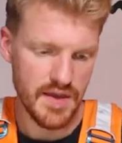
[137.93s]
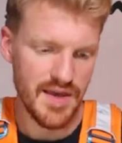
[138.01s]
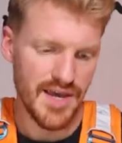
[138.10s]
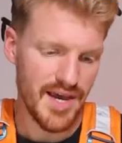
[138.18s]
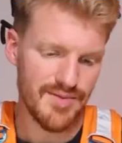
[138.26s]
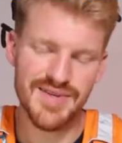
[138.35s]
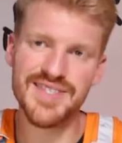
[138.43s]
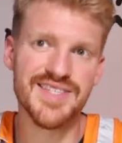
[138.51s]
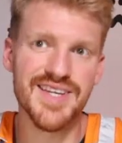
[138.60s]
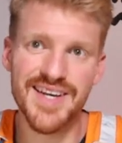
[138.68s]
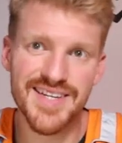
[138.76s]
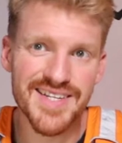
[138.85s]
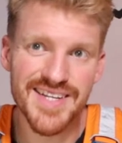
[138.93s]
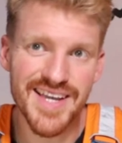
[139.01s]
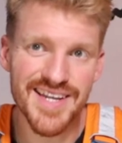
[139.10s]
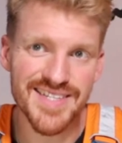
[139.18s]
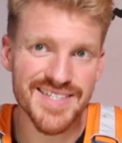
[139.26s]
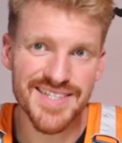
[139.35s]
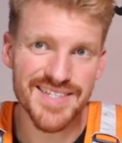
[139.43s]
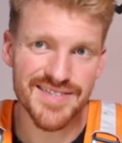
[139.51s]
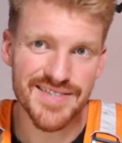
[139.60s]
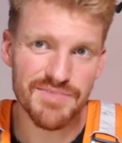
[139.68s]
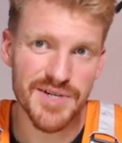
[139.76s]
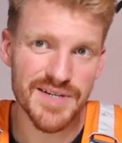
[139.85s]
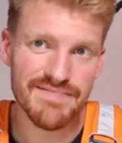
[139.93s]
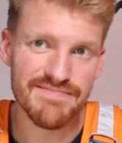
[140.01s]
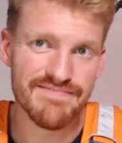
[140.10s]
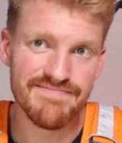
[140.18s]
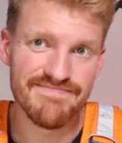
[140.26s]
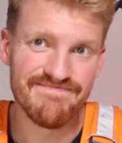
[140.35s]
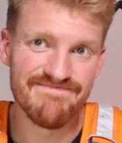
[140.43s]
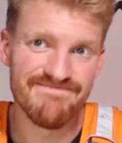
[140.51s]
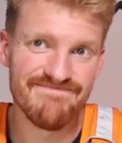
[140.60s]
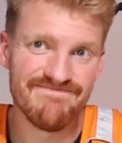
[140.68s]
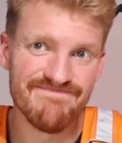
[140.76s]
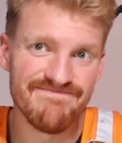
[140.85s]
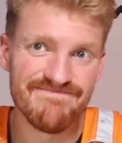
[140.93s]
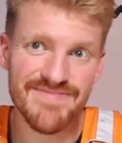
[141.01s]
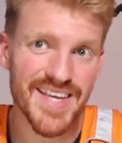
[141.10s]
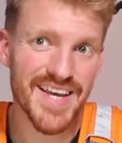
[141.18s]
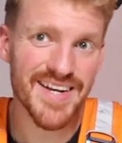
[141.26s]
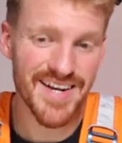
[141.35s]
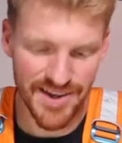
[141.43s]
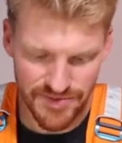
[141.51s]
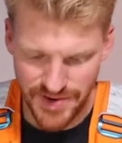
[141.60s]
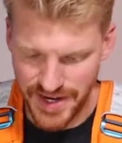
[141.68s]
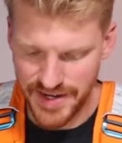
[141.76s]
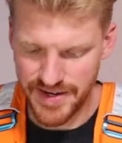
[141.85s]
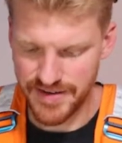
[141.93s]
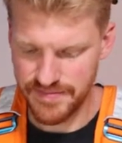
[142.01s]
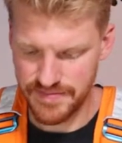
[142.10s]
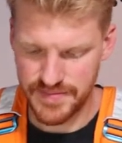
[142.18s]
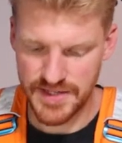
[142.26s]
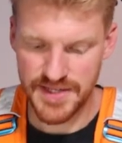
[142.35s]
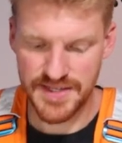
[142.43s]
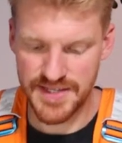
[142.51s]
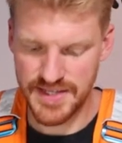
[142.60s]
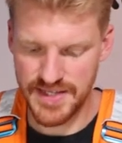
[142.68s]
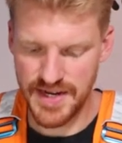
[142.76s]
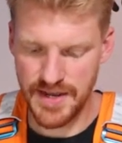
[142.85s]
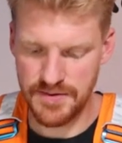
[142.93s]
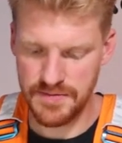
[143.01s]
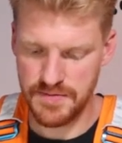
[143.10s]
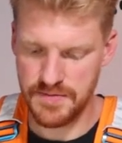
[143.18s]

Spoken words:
I wanted to say I needed to get a scissors, but I got a knife right here. Test it out.